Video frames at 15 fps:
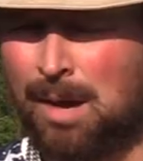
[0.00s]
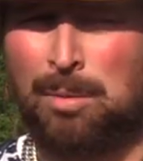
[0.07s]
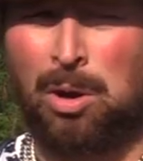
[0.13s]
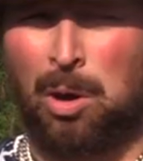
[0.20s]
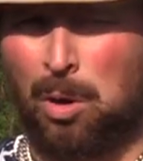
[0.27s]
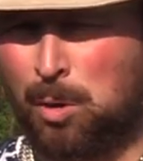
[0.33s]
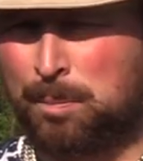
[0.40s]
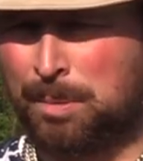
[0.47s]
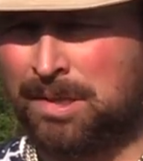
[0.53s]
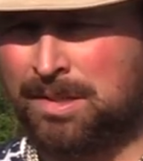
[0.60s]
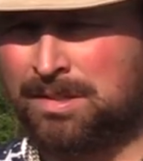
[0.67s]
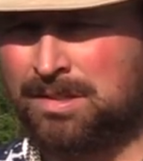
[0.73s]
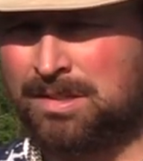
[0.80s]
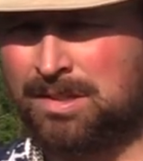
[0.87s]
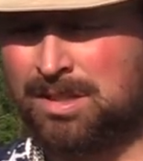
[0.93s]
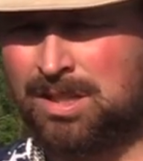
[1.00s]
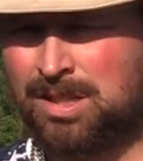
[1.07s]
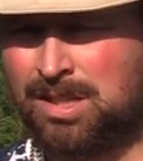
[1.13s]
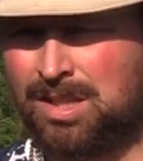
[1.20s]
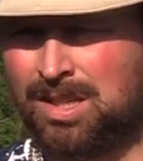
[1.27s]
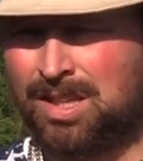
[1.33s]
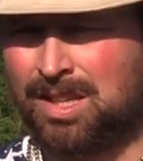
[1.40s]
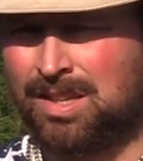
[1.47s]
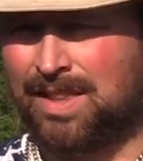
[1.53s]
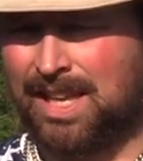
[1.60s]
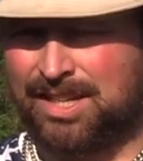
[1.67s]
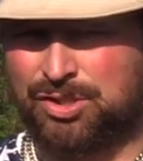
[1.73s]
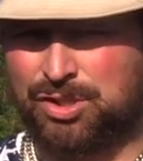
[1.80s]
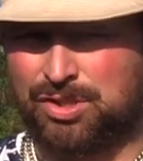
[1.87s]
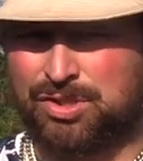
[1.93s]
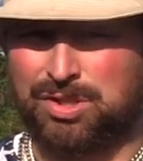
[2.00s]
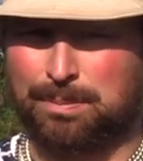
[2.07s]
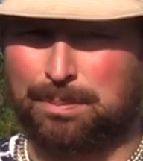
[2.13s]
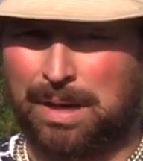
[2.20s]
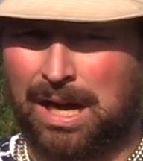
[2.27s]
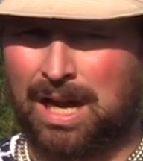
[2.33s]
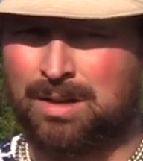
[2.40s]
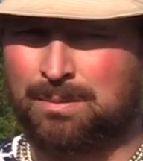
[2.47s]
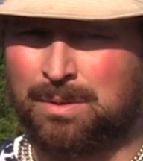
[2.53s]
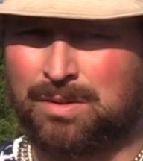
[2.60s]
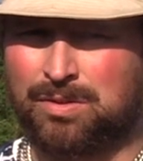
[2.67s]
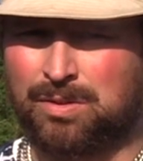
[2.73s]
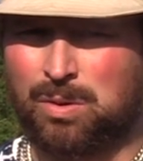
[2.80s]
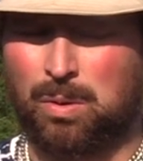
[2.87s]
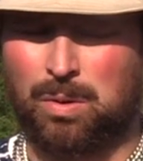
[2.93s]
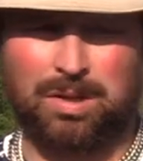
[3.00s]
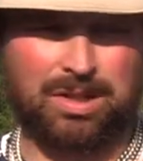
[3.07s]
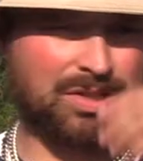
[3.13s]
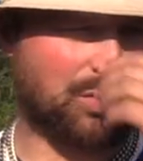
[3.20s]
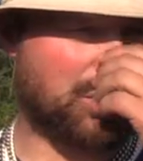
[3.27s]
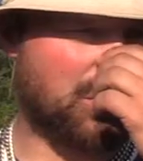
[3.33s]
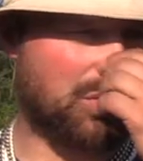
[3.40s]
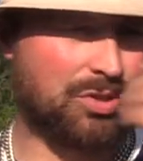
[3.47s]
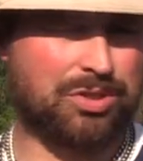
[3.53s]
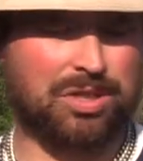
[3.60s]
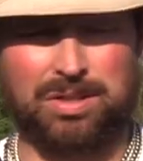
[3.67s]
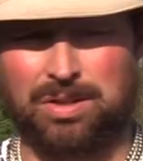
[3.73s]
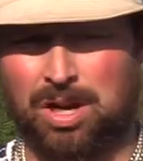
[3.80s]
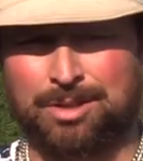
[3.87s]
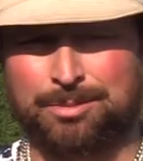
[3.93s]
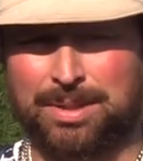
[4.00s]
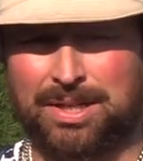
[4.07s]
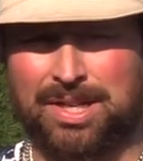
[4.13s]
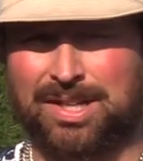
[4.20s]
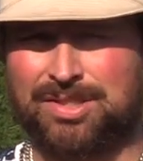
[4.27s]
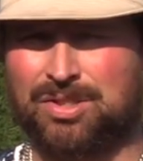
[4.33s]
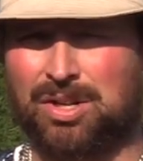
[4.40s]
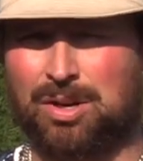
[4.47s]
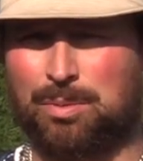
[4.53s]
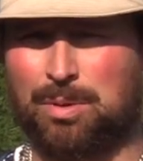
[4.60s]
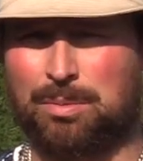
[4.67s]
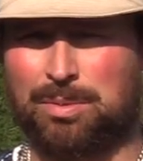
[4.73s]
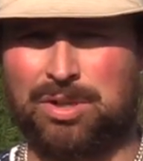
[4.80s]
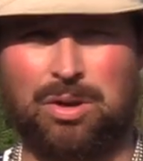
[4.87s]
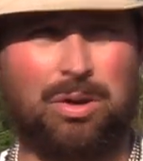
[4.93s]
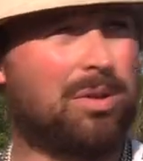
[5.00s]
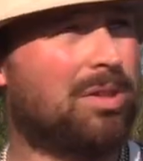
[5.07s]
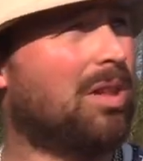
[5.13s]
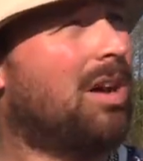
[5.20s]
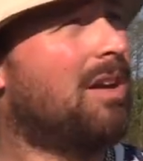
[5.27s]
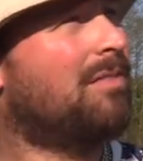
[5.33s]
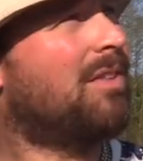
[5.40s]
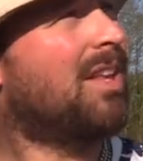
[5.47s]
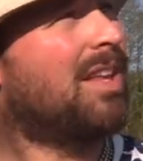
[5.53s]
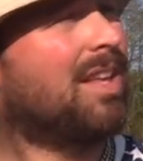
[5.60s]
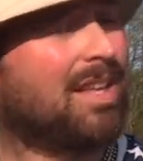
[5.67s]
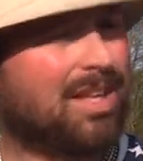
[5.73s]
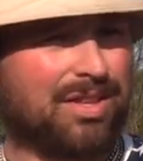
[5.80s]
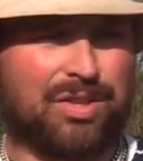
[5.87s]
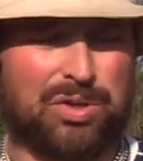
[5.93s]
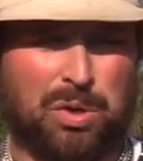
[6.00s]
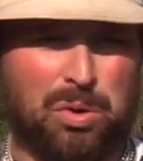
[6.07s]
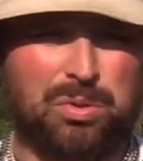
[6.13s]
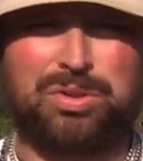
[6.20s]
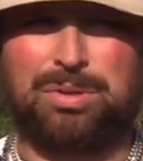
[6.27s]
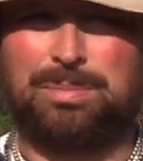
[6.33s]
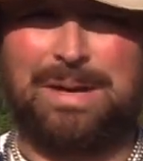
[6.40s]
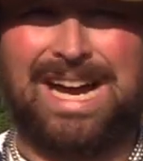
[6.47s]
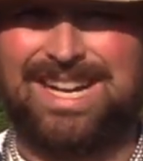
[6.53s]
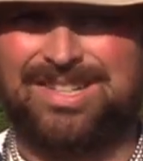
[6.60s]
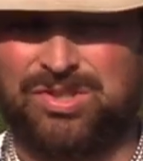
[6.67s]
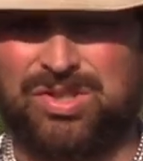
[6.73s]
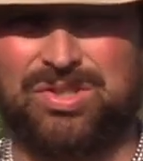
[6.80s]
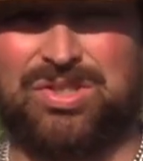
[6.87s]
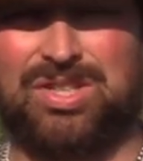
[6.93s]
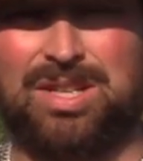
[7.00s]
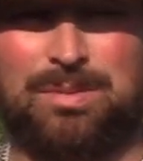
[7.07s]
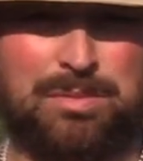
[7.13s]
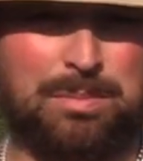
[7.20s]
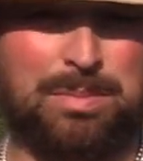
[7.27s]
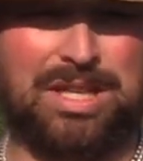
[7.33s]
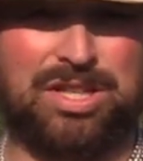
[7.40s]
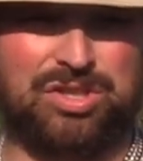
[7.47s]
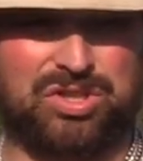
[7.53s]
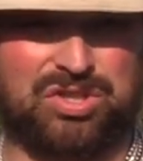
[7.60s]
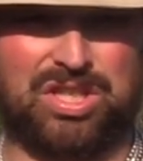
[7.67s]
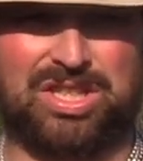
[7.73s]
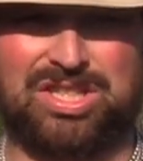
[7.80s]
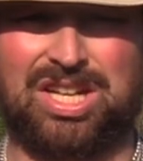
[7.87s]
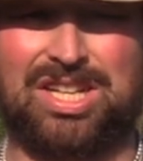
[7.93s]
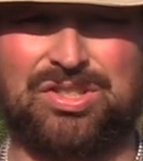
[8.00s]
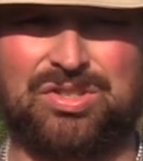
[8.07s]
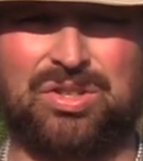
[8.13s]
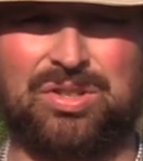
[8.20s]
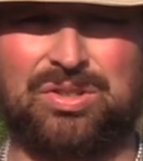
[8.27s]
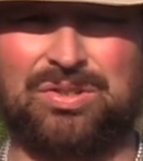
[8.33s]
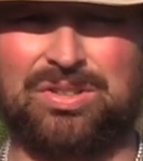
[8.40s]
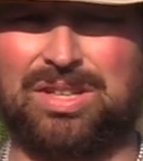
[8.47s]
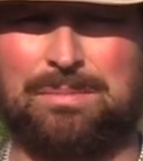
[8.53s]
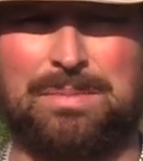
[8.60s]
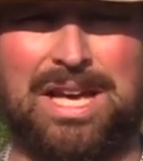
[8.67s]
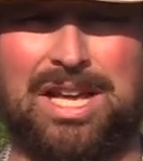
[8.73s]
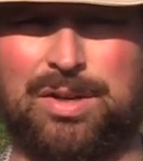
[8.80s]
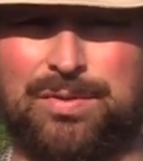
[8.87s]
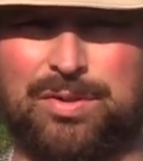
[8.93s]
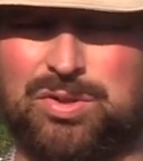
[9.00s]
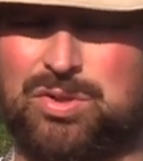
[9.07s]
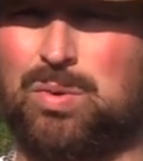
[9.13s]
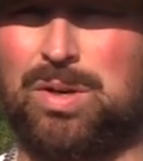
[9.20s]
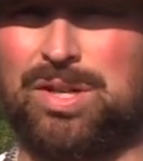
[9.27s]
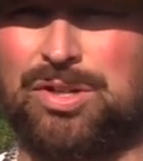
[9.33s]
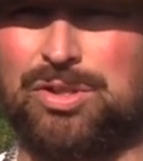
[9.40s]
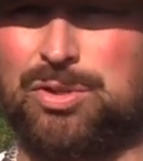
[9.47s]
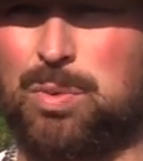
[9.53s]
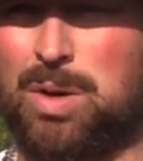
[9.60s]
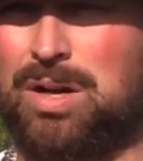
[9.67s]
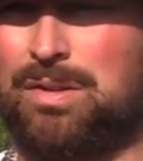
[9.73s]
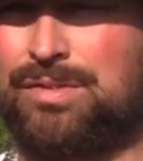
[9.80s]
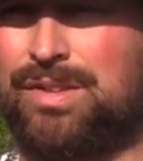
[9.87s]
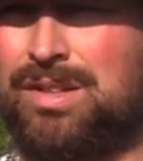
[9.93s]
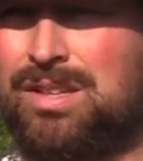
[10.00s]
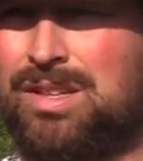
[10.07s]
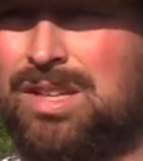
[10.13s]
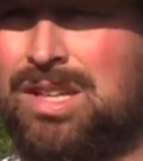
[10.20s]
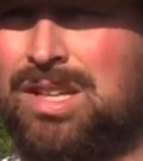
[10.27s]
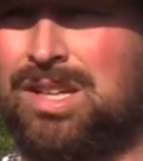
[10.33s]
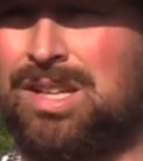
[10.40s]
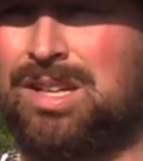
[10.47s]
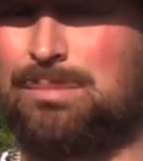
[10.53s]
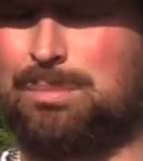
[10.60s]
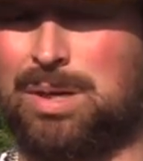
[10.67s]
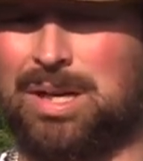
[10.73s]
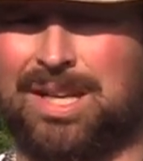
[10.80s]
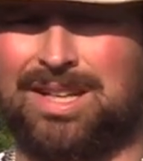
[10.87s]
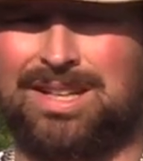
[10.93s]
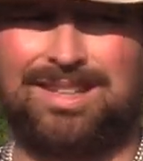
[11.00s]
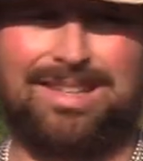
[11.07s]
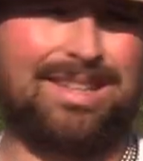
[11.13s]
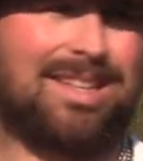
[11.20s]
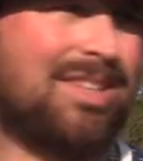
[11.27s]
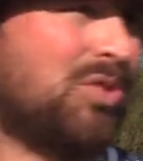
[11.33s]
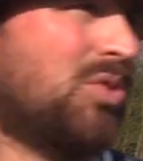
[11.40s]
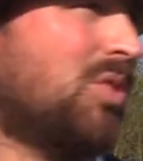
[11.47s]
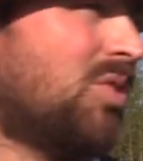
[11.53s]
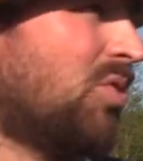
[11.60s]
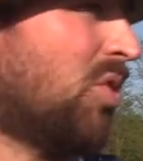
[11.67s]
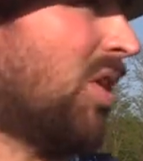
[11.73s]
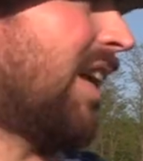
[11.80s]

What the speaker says: I'm hoping that's just the bottom of the core, because usually Longbeard XR, what we know and love, the older boxes seem to be just a tight circle. Didn't matter if it was 20 or 12. But this looks